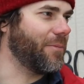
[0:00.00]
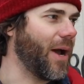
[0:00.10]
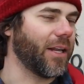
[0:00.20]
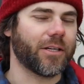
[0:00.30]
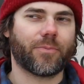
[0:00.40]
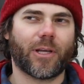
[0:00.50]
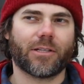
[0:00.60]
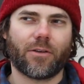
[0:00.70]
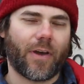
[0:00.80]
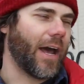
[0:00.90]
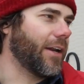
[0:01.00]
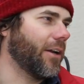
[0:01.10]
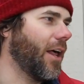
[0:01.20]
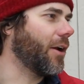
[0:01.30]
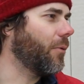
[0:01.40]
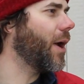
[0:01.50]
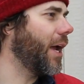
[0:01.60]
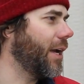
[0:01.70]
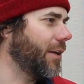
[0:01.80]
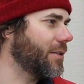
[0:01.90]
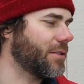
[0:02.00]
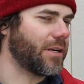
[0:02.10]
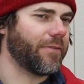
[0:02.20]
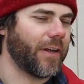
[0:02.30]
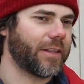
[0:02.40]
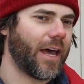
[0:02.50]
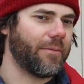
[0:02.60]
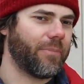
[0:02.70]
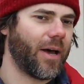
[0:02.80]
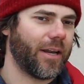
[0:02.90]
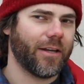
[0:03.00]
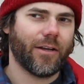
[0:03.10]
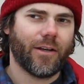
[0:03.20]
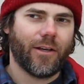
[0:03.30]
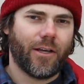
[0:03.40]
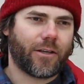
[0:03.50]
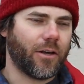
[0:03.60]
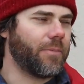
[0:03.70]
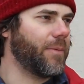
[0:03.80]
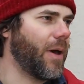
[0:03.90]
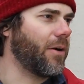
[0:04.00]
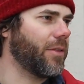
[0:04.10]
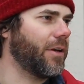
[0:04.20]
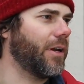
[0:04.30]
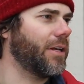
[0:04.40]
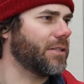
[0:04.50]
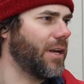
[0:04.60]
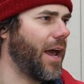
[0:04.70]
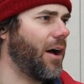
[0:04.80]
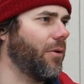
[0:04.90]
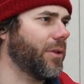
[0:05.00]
of mileage, because you've added a lot of weight and stuff like that. But it could be better than it is now